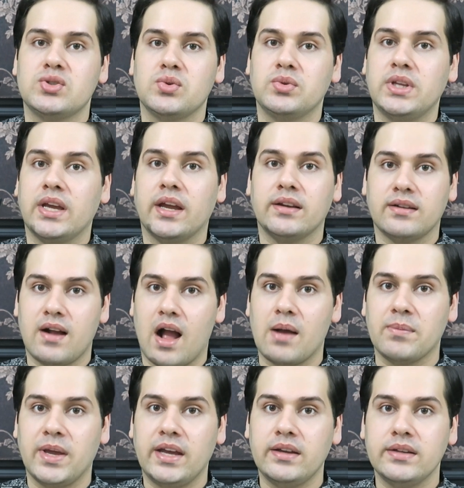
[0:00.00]
is soothing and
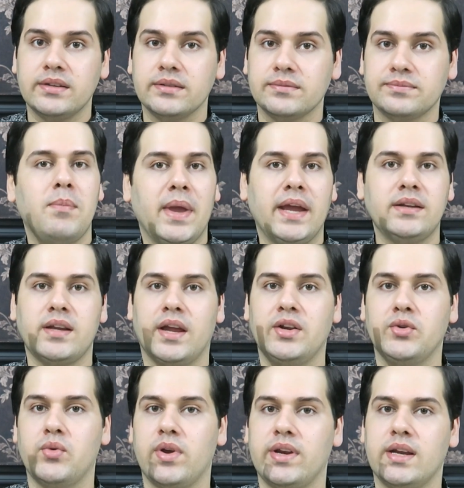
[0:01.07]
calming. Main
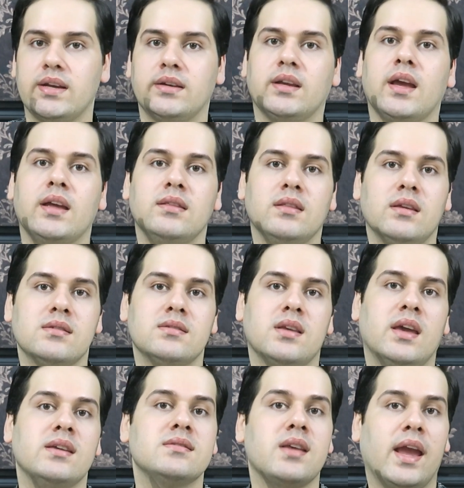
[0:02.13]
ingredient in this
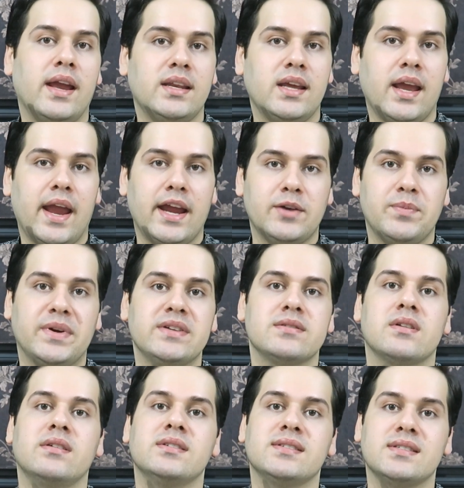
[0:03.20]
is
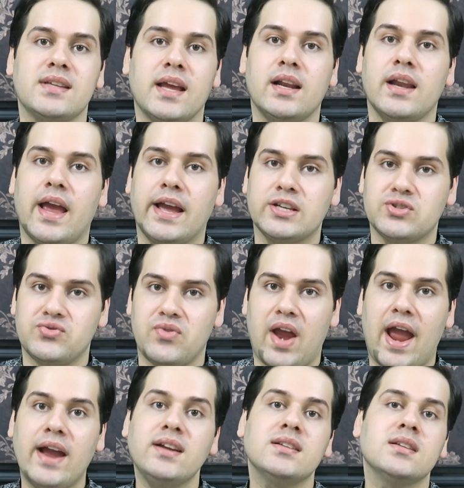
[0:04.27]
88% snail
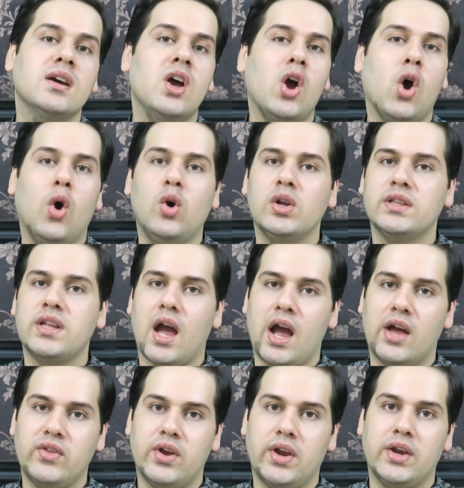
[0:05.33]
extract. All the
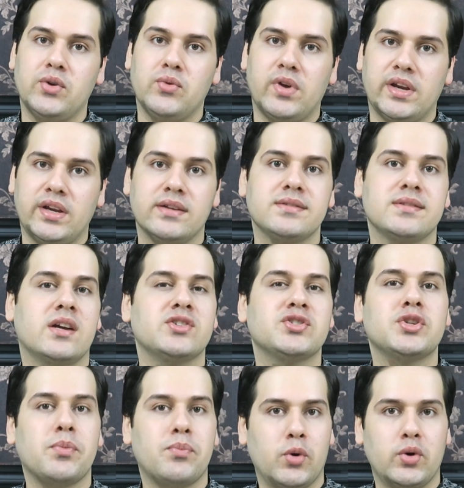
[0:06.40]
other ingredients are
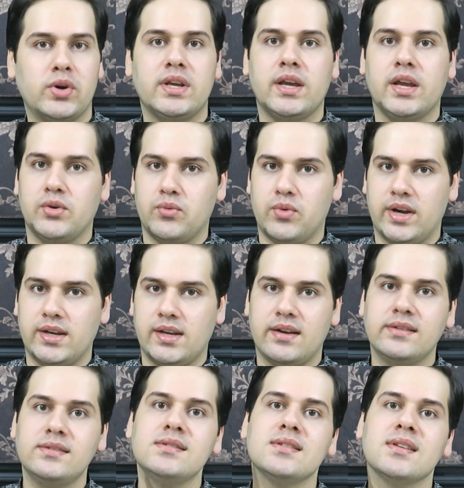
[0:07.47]
supporting
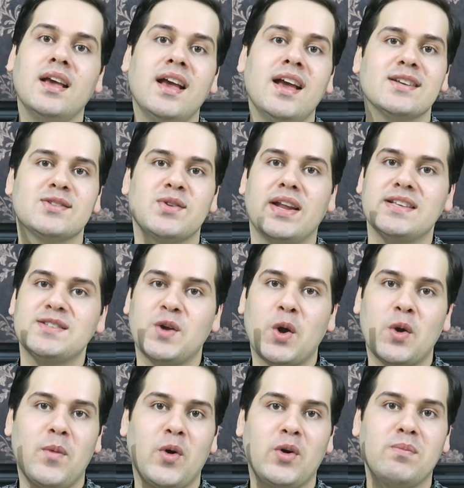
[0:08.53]
ingredients. So let's
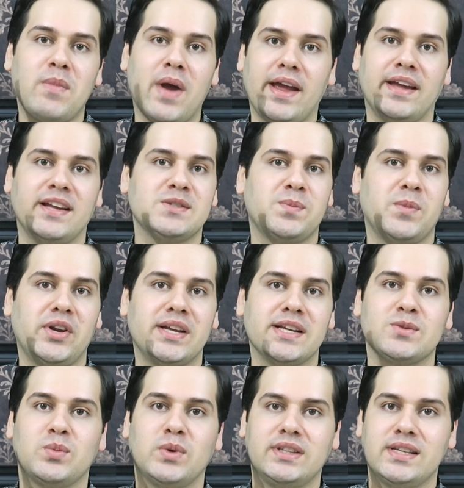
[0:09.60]
talk about my
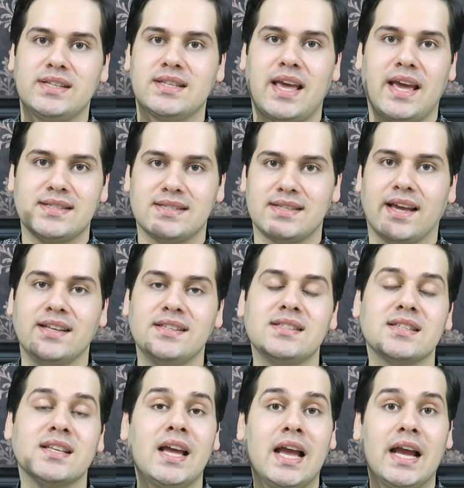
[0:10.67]
experience with this
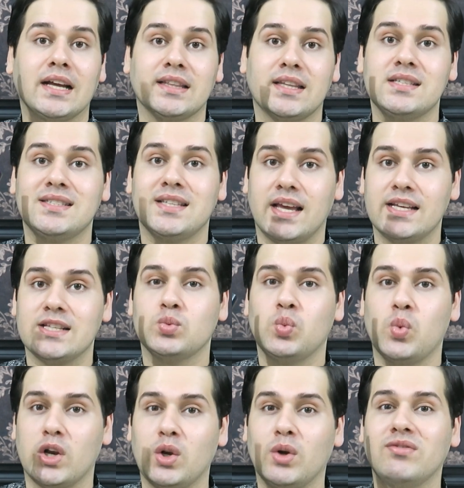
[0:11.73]
essence. This is
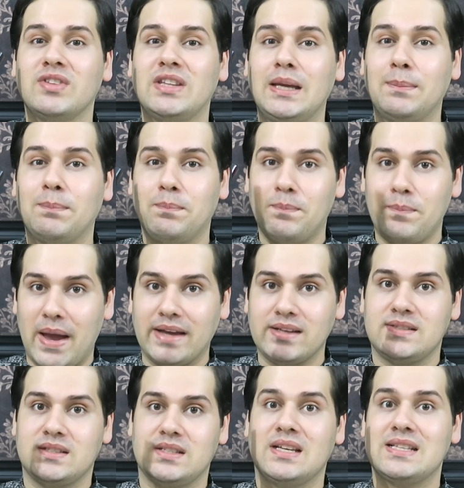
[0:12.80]
one of the
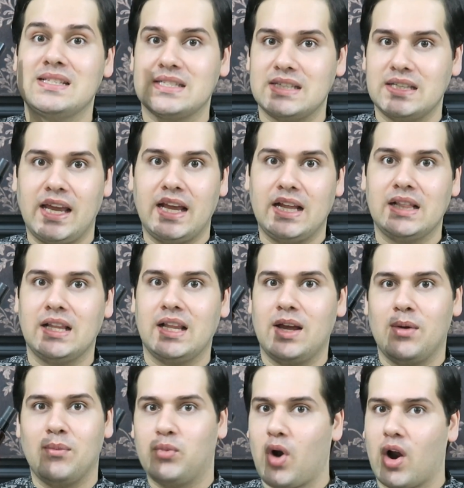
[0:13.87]
best snail
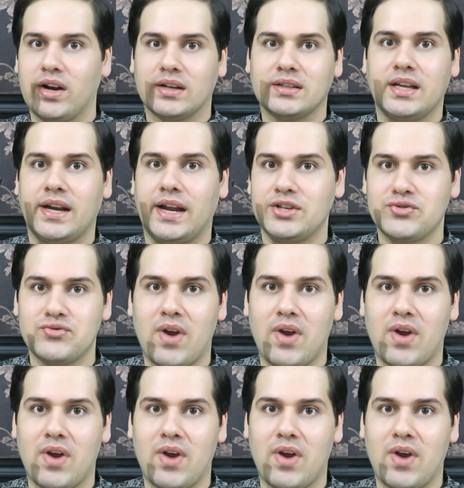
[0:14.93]
product that I